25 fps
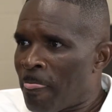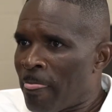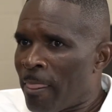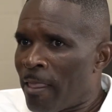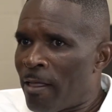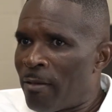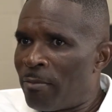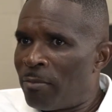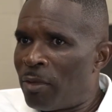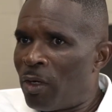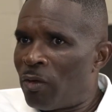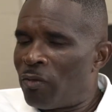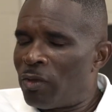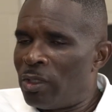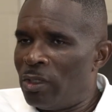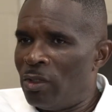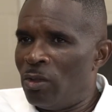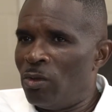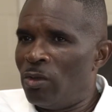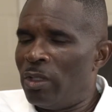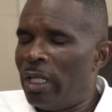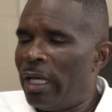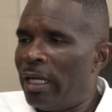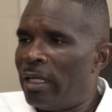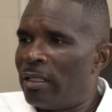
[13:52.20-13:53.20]
but we knew
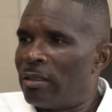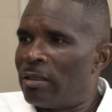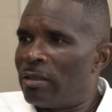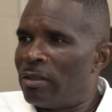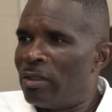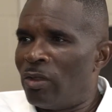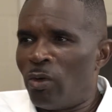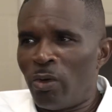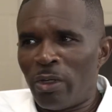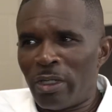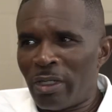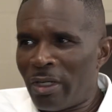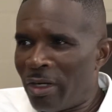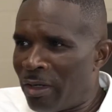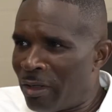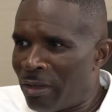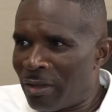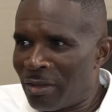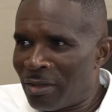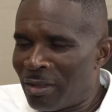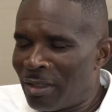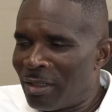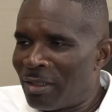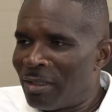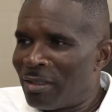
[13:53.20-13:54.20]
that knowing
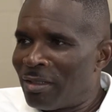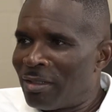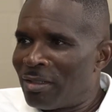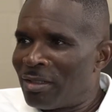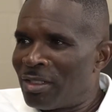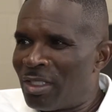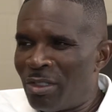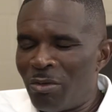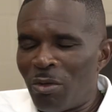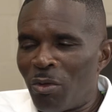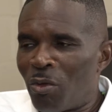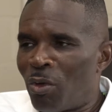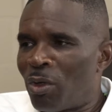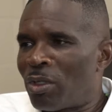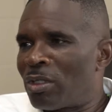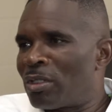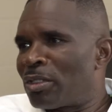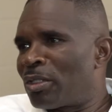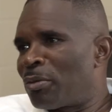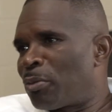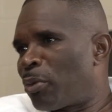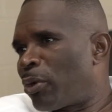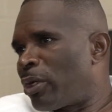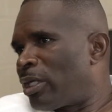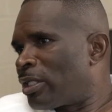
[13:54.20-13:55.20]
her, she would want us
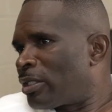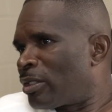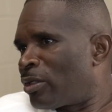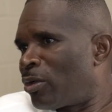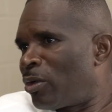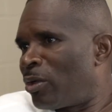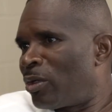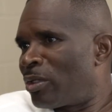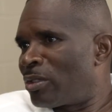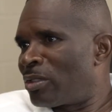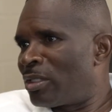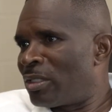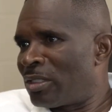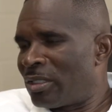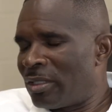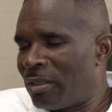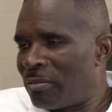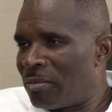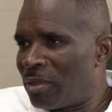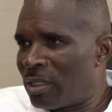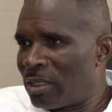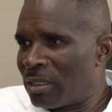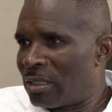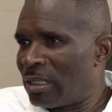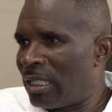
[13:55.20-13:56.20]
to press on, the
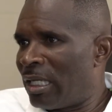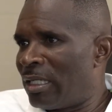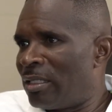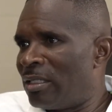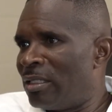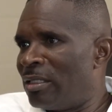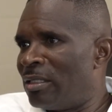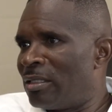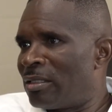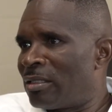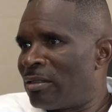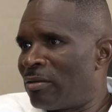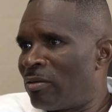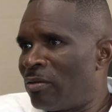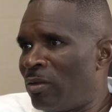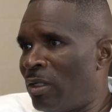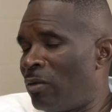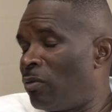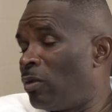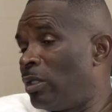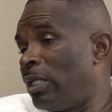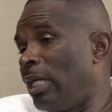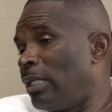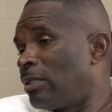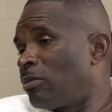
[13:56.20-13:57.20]
siblings that is. And
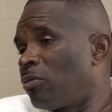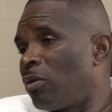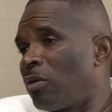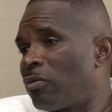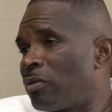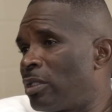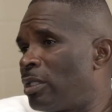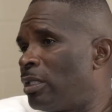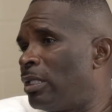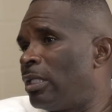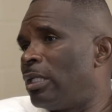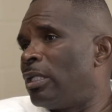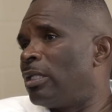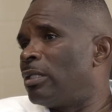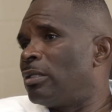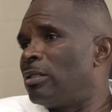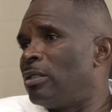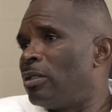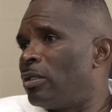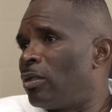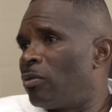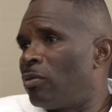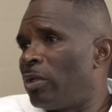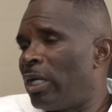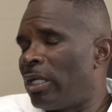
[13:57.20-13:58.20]
that's what we did.
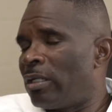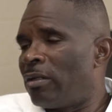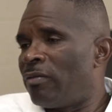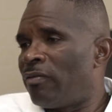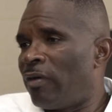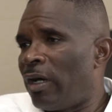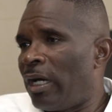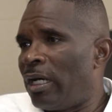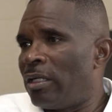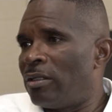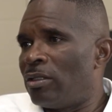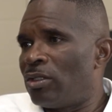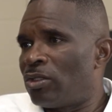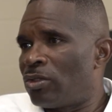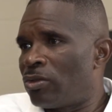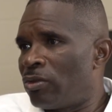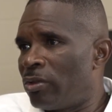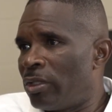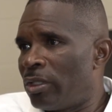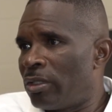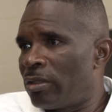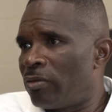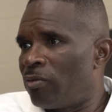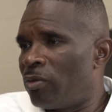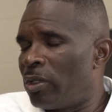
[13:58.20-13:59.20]
We had to find the
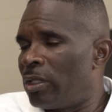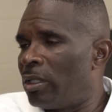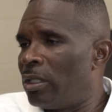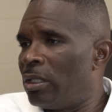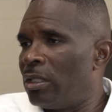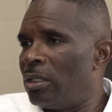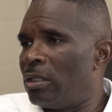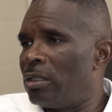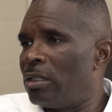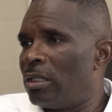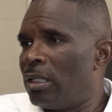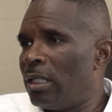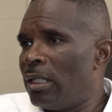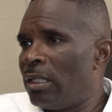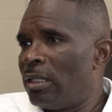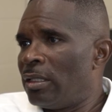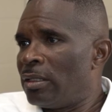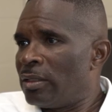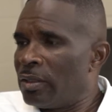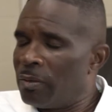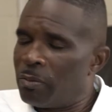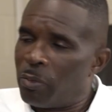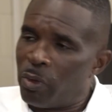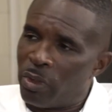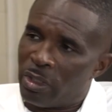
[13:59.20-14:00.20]
strength within
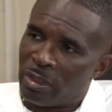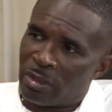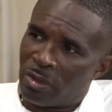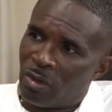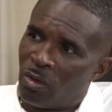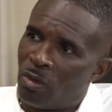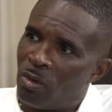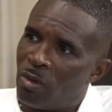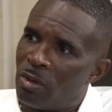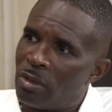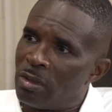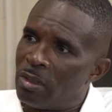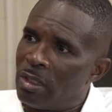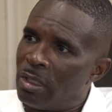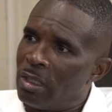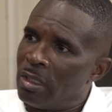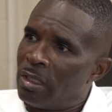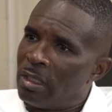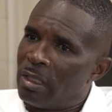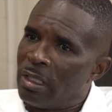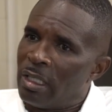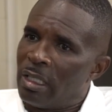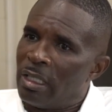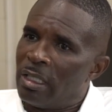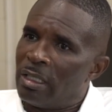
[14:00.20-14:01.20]
to press on
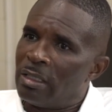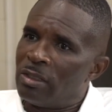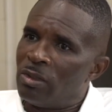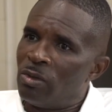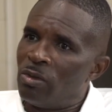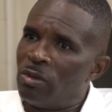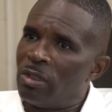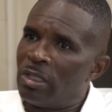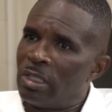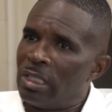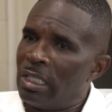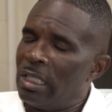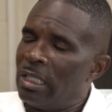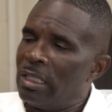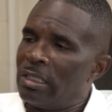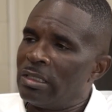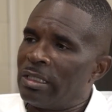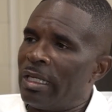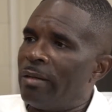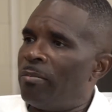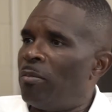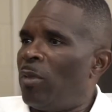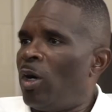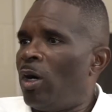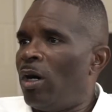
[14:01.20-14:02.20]
and do the things
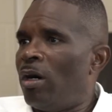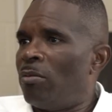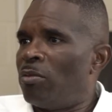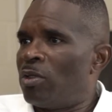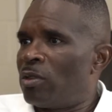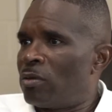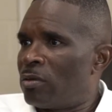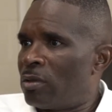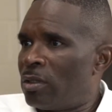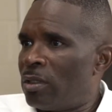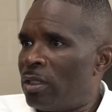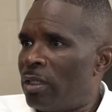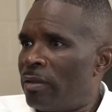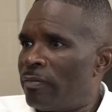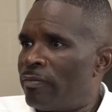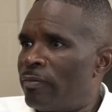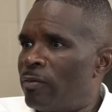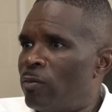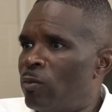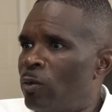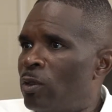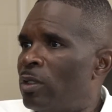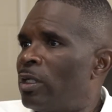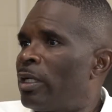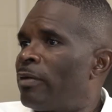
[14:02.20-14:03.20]
that Mom
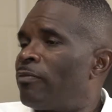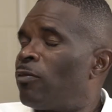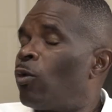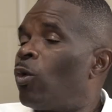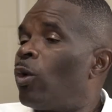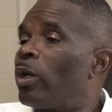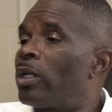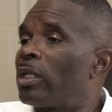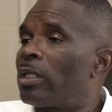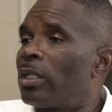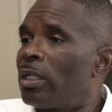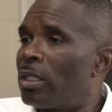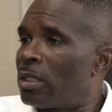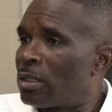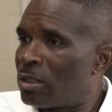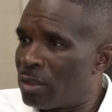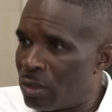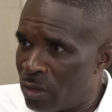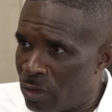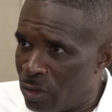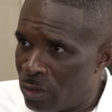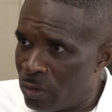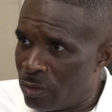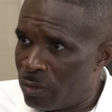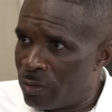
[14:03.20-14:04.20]
would have wanted us to
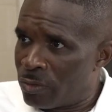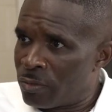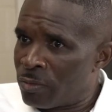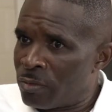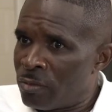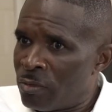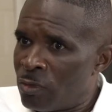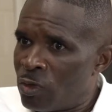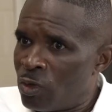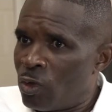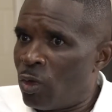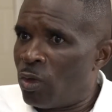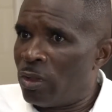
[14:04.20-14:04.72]
do, knowing